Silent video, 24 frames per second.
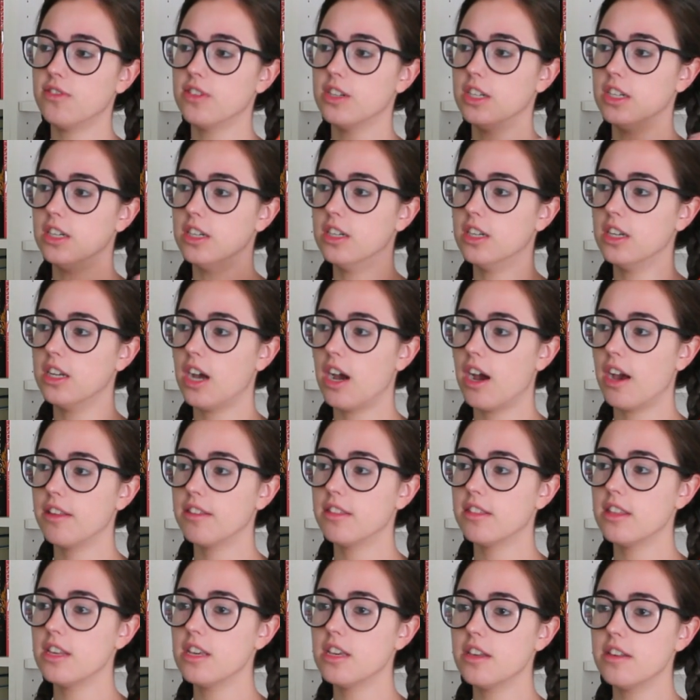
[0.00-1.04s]
and I
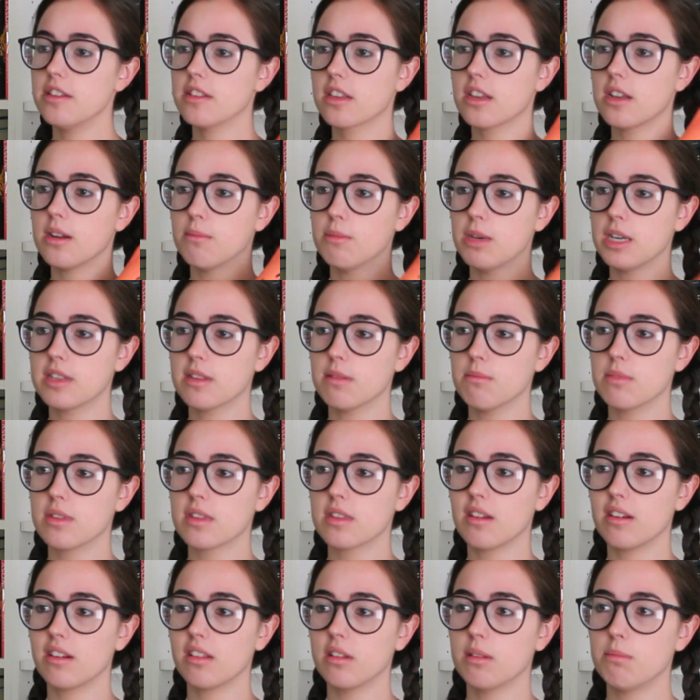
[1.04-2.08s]
think he's going to make some
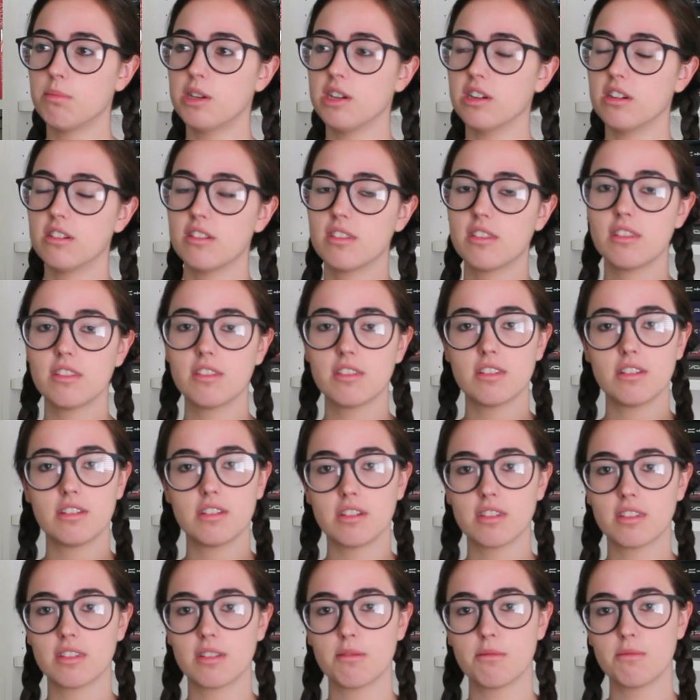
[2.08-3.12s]
subtle appearances
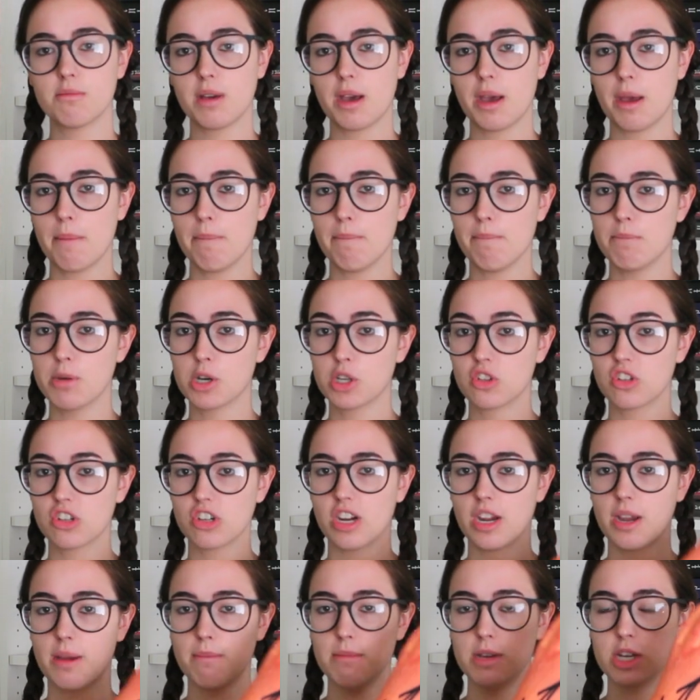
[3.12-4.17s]
into some of my
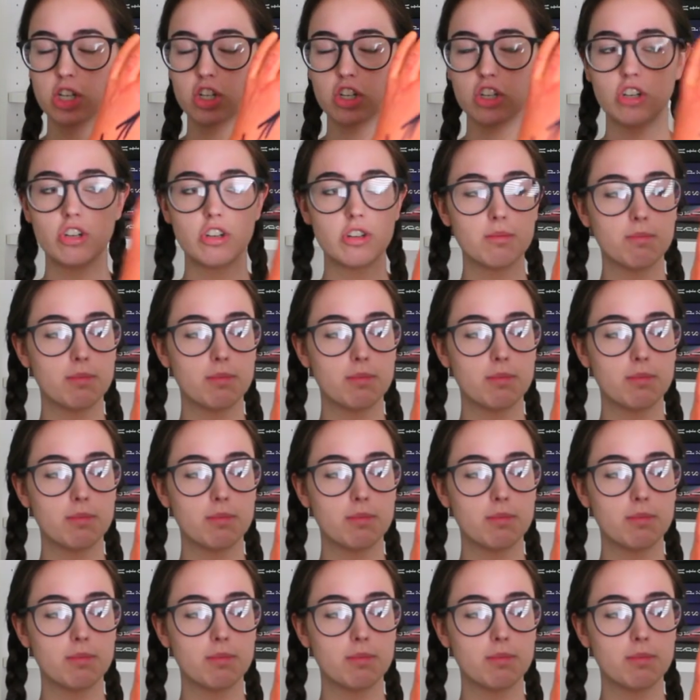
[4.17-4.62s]
Bookstagram pictures,